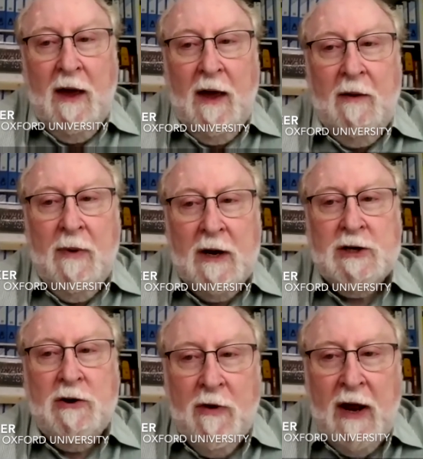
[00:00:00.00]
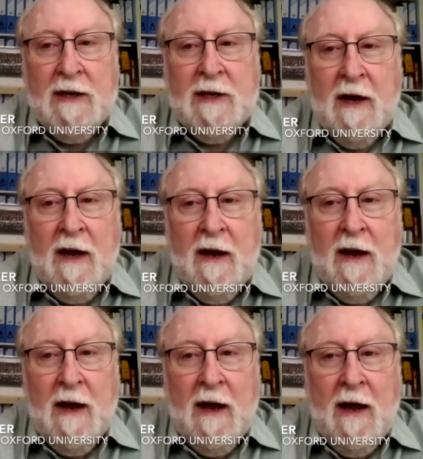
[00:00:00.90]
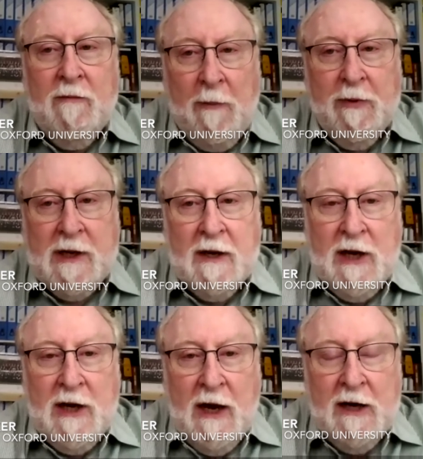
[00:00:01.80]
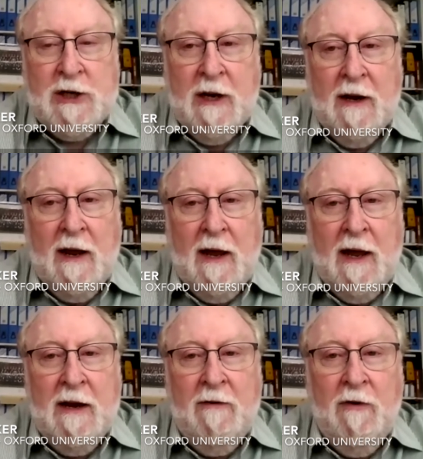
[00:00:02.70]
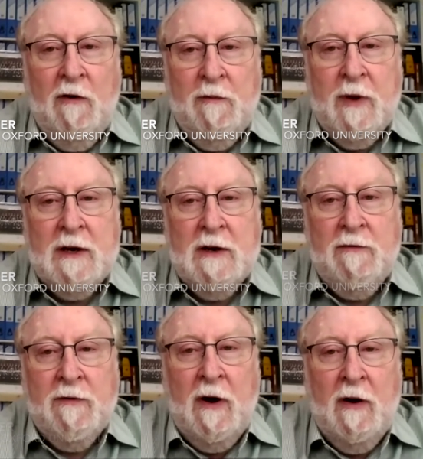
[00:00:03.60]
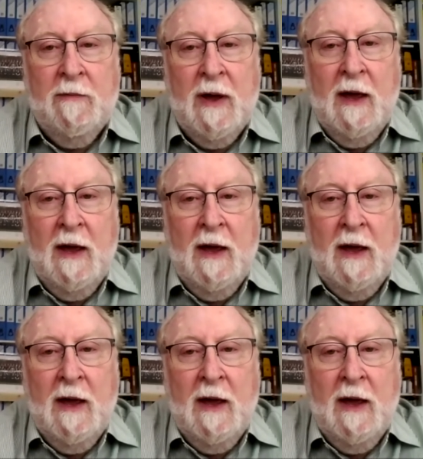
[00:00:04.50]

a much greater representation and involvement from